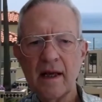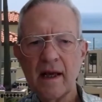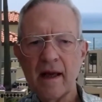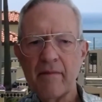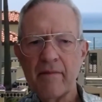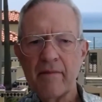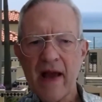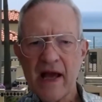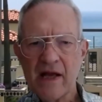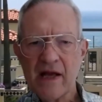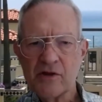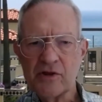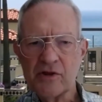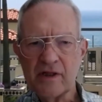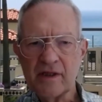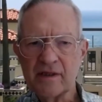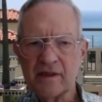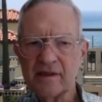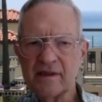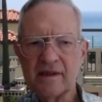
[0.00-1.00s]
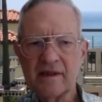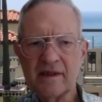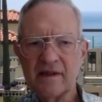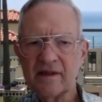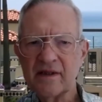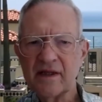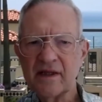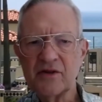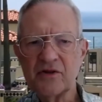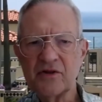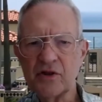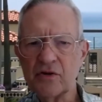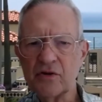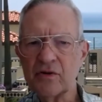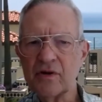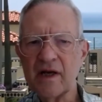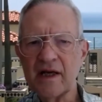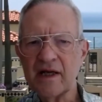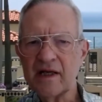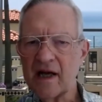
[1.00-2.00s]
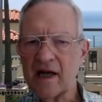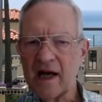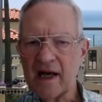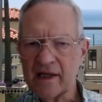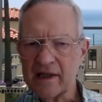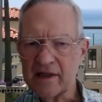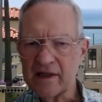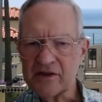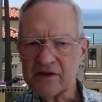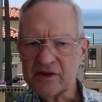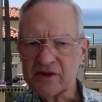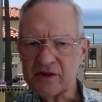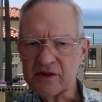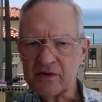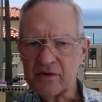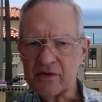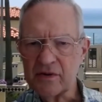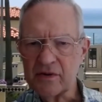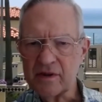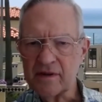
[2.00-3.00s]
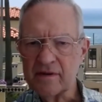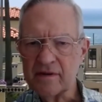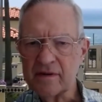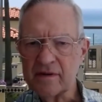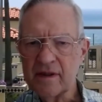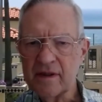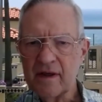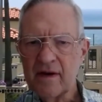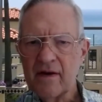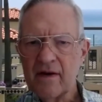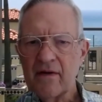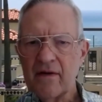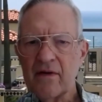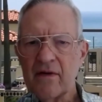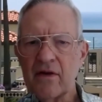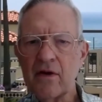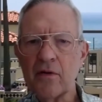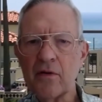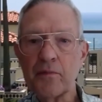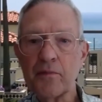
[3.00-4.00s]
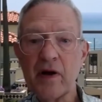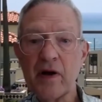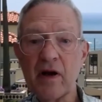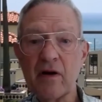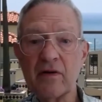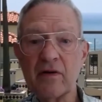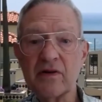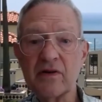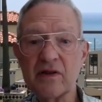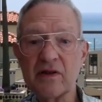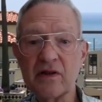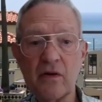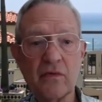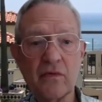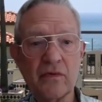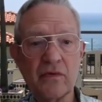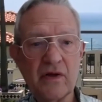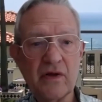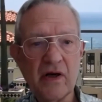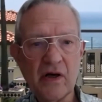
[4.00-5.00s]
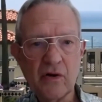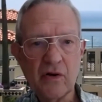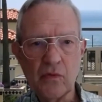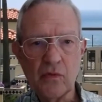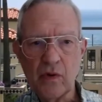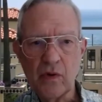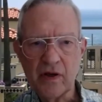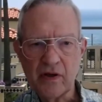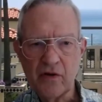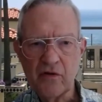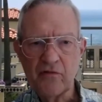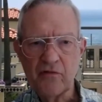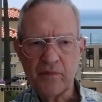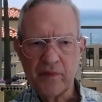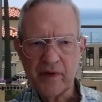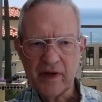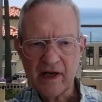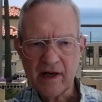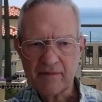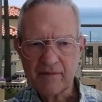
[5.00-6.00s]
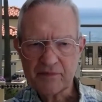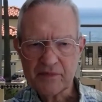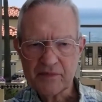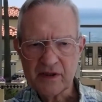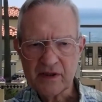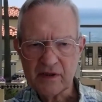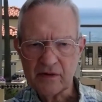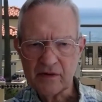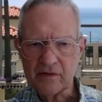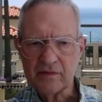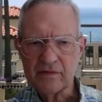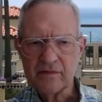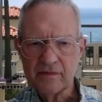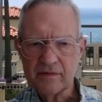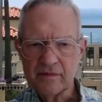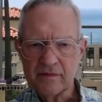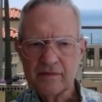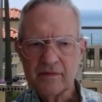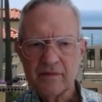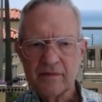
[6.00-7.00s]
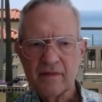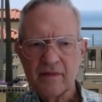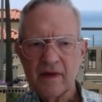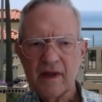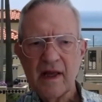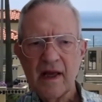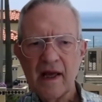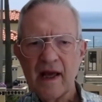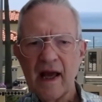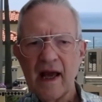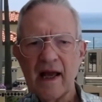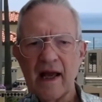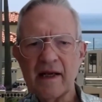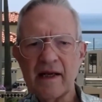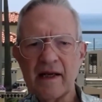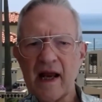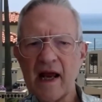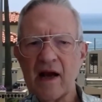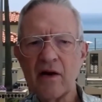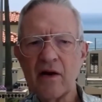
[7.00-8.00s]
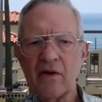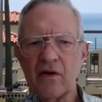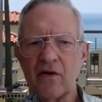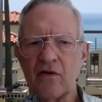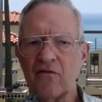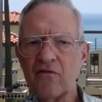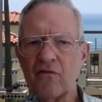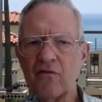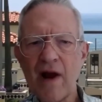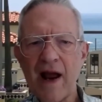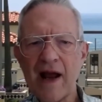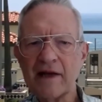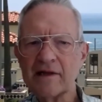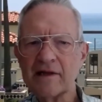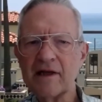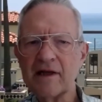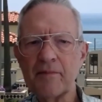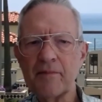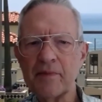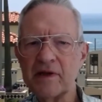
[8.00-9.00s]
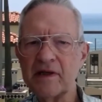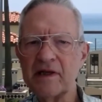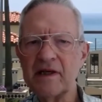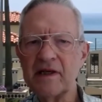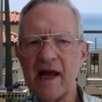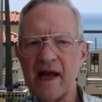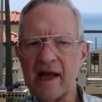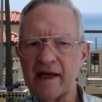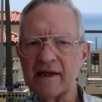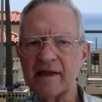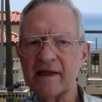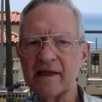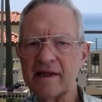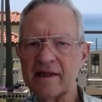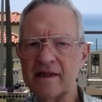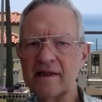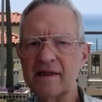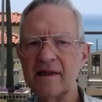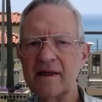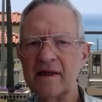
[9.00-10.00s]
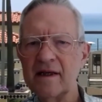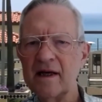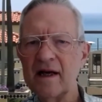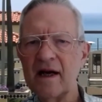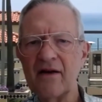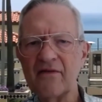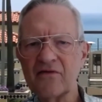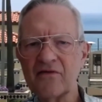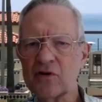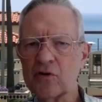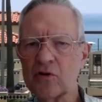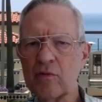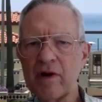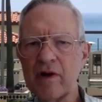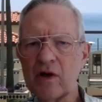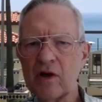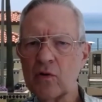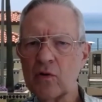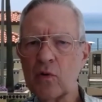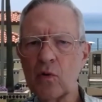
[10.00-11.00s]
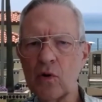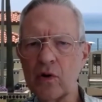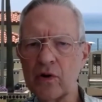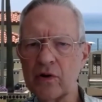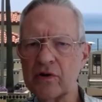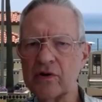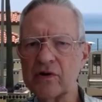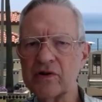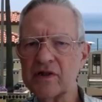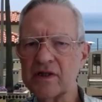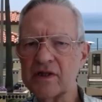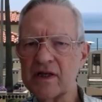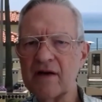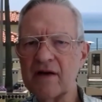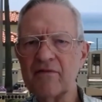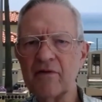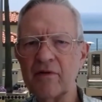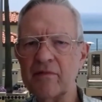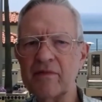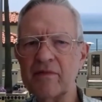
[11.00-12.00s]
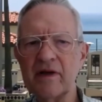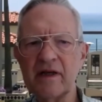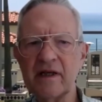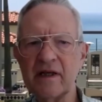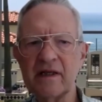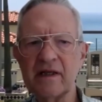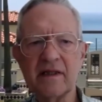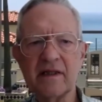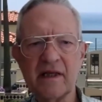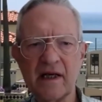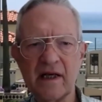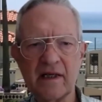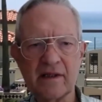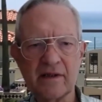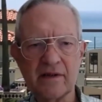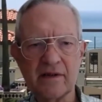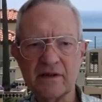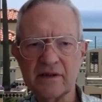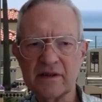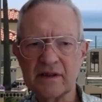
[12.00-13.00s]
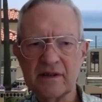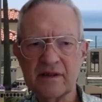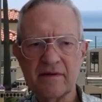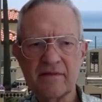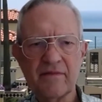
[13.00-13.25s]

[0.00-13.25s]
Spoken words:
Imagine that you're a college student. Your parents don't know what you've been up to, and now you've racked up a debt of $750,000.